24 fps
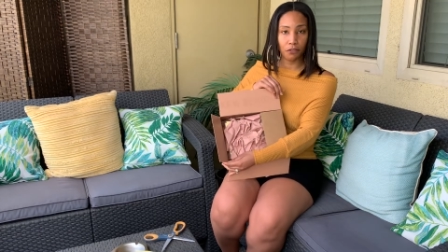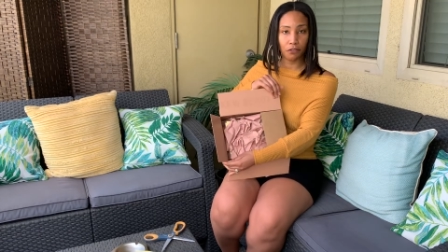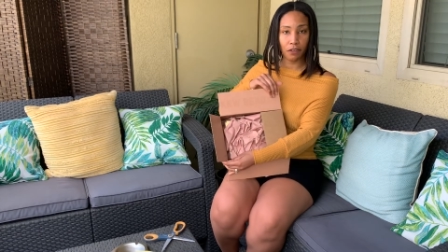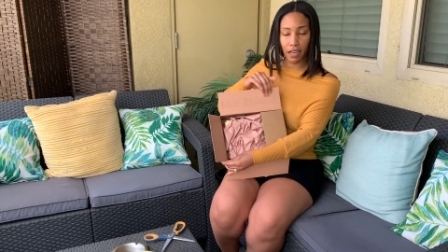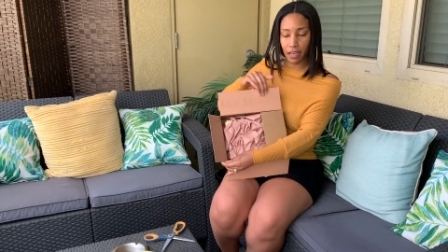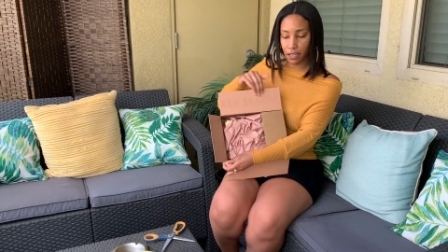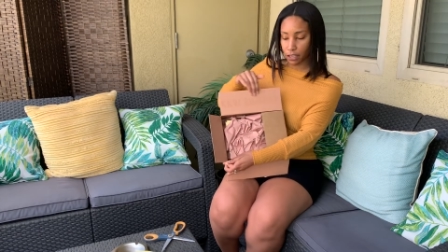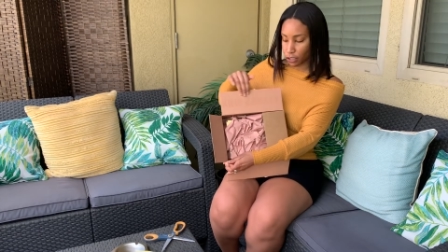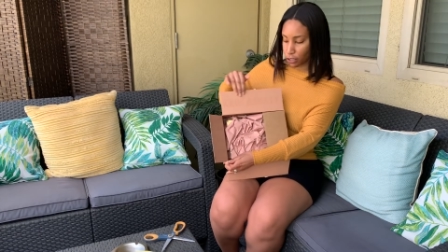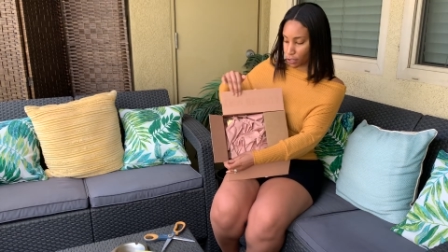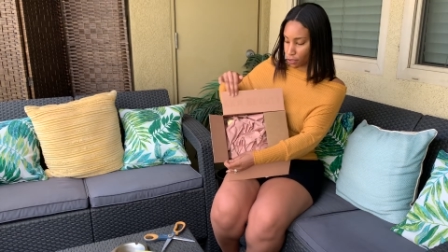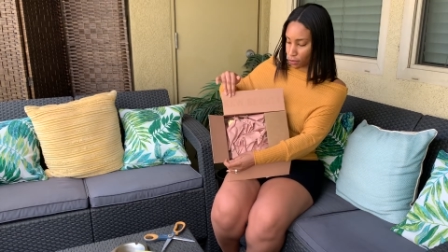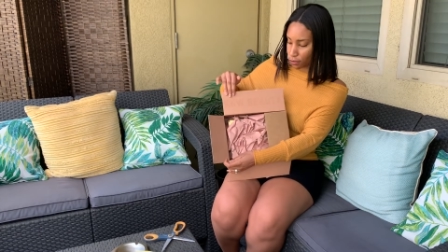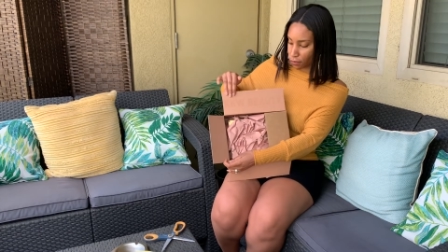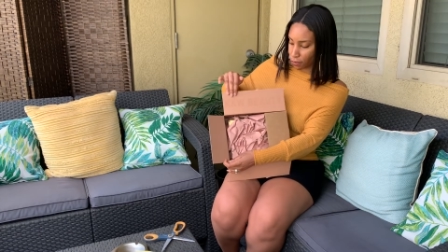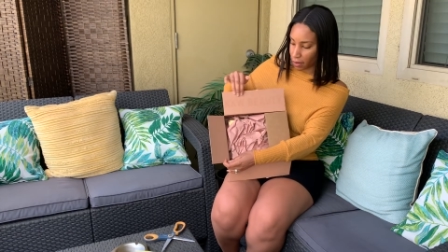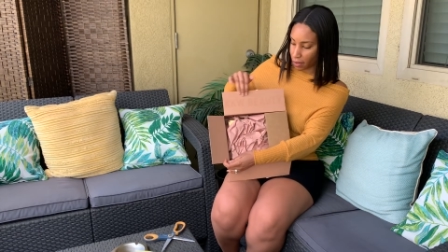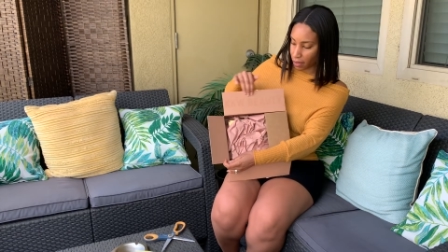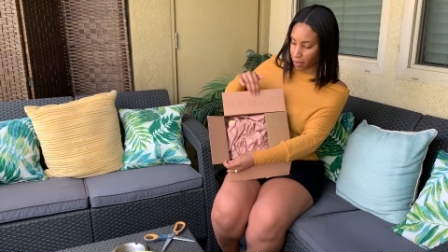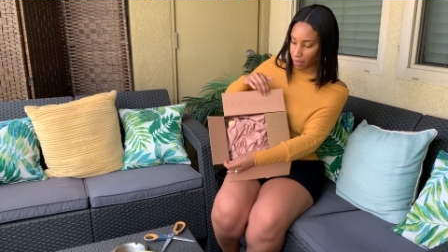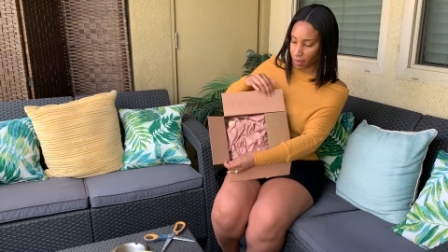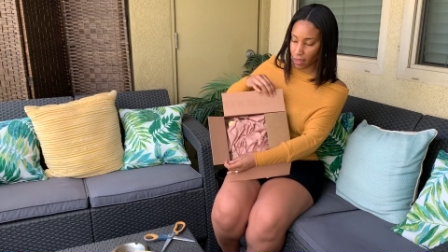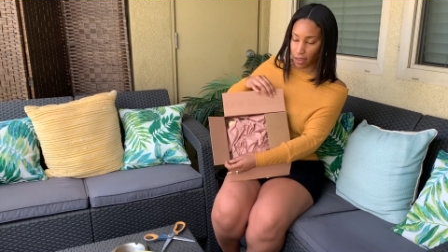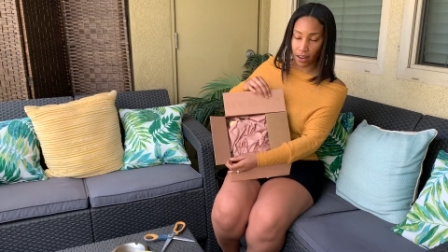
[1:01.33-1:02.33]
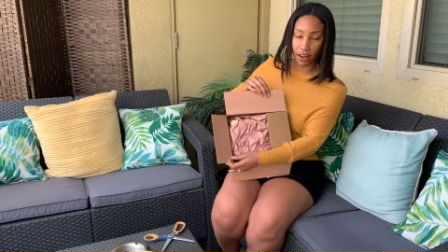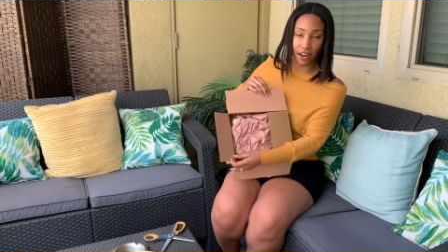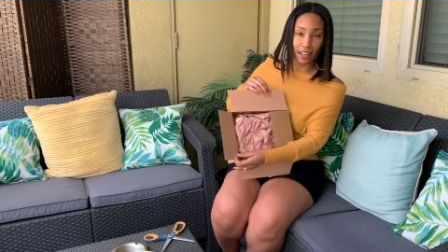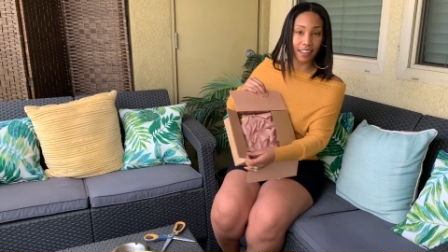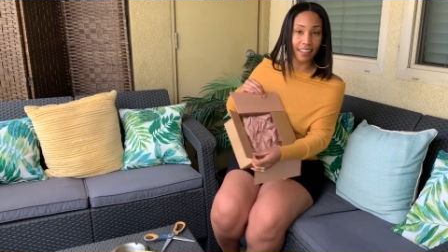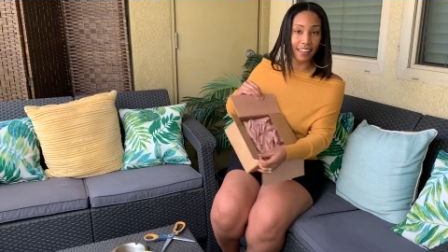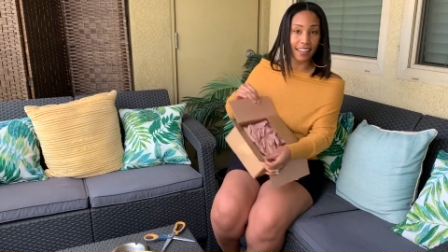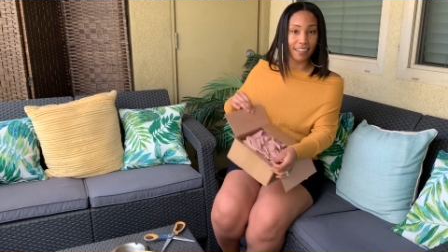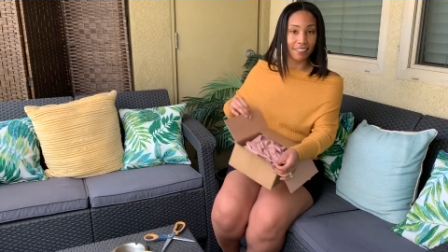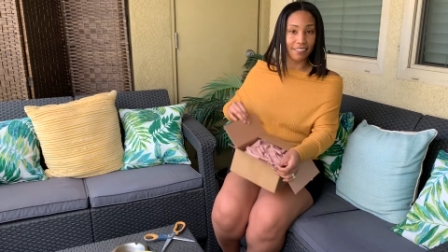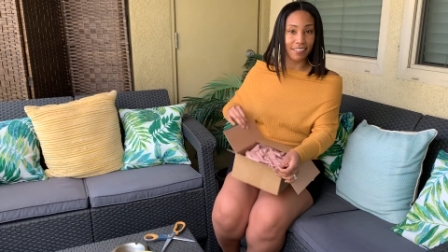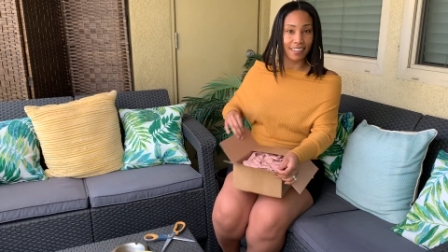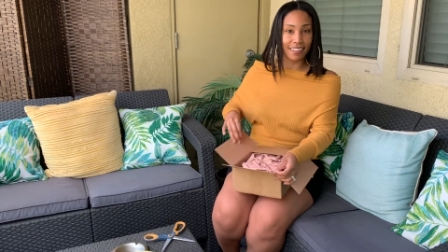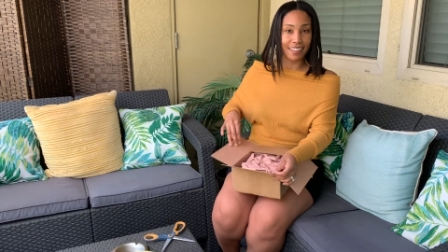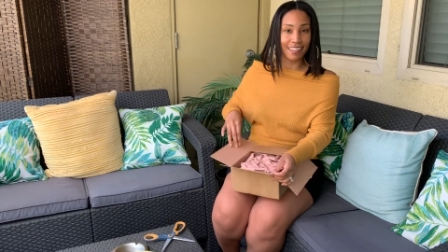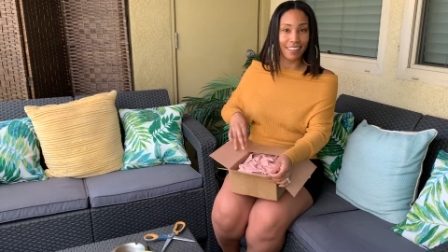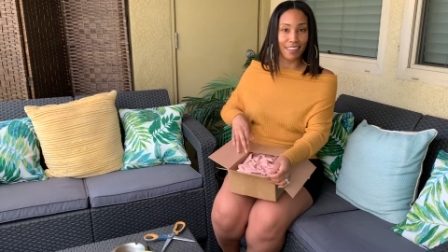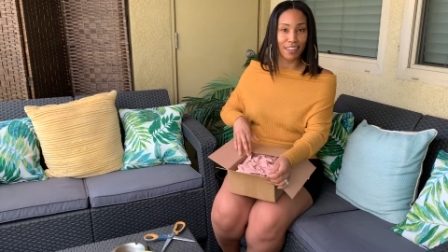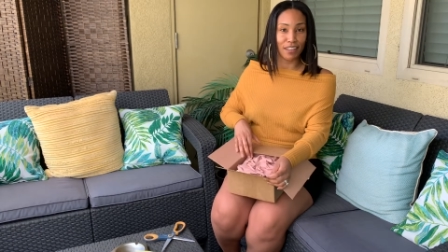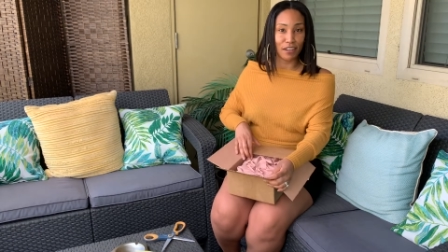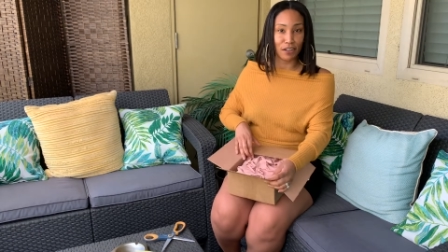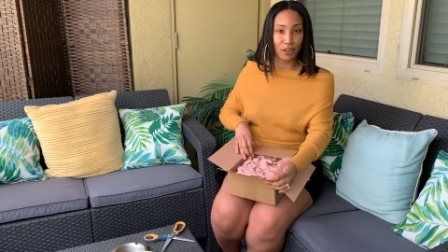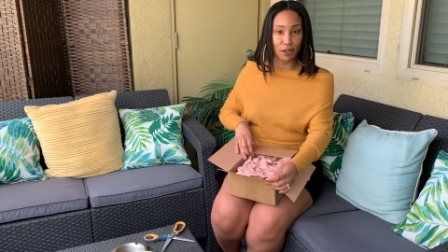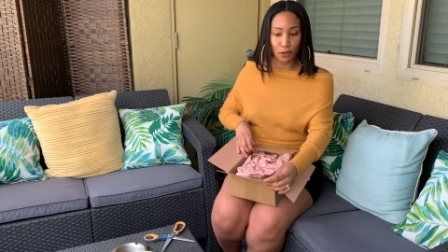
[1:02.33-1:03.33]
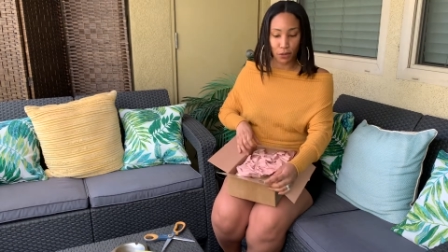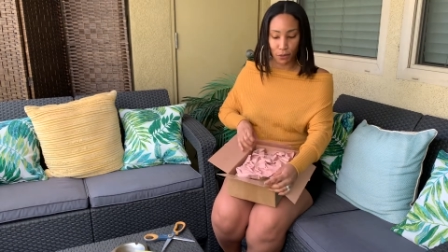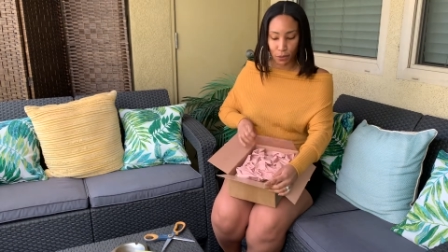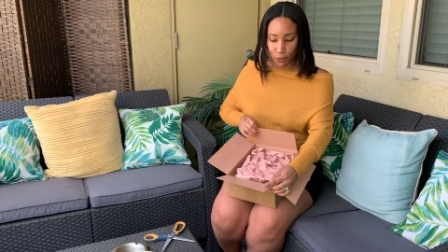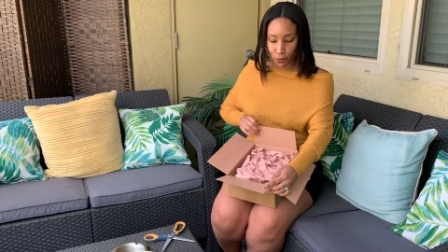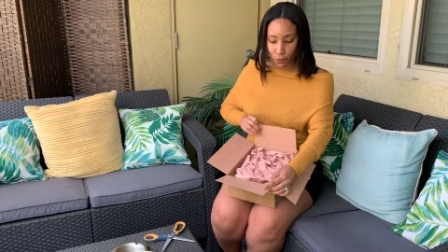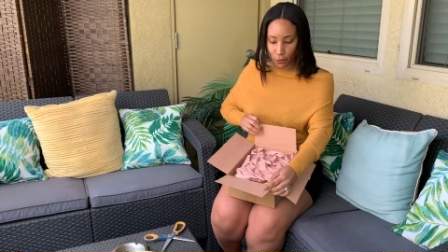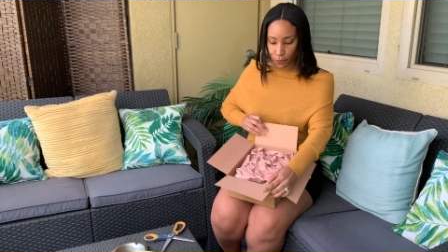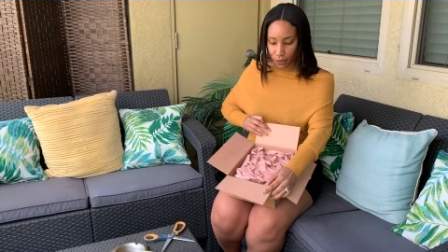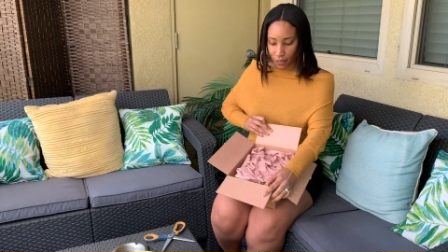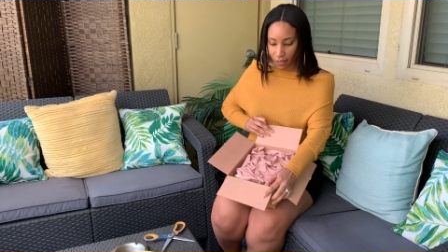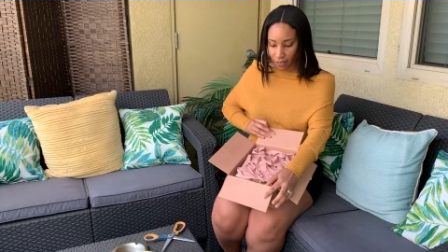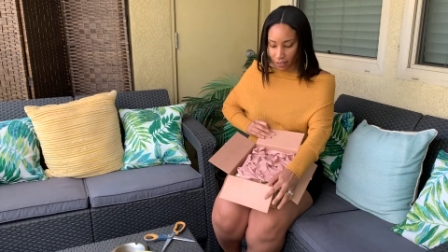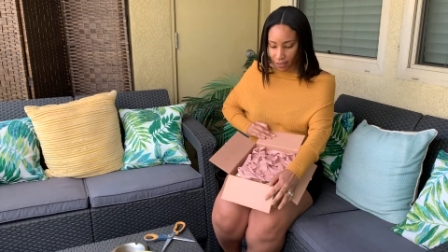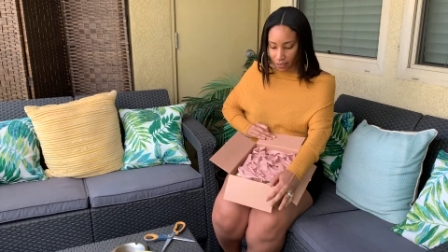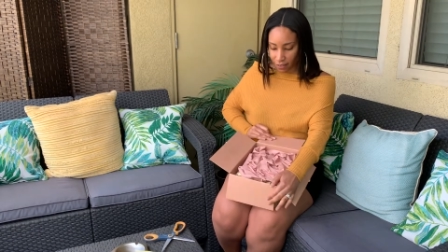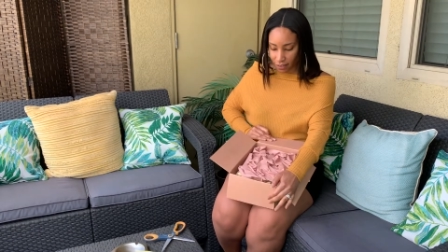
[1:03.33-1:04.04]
fashion right there. I love it, the mood.